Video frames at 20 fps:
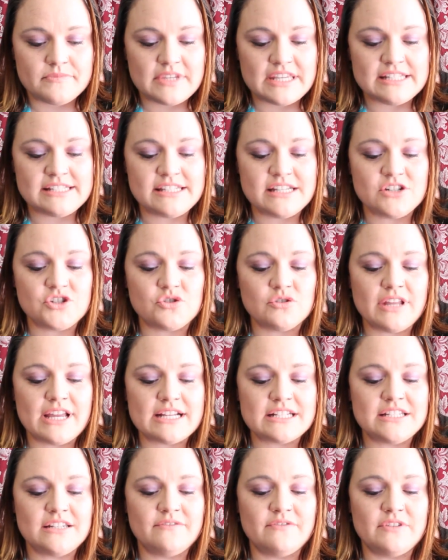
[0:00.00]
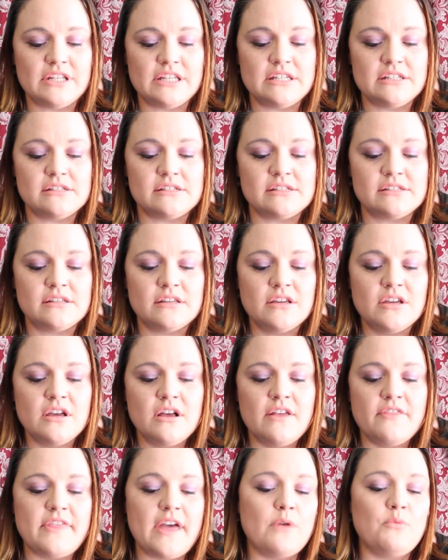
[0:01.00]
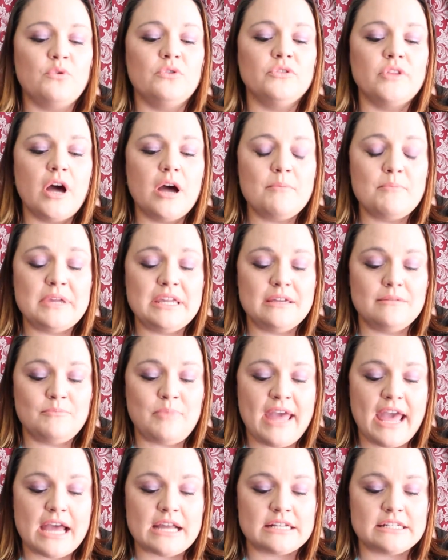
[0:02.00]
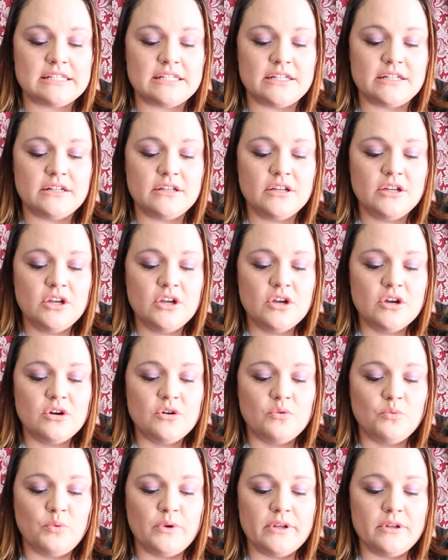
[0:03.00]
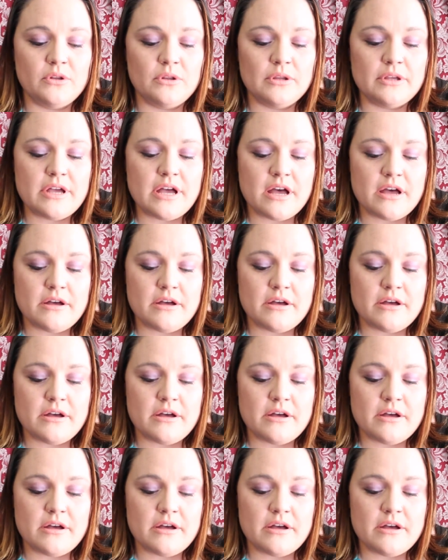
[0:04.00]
Essential activities that will not be impacted will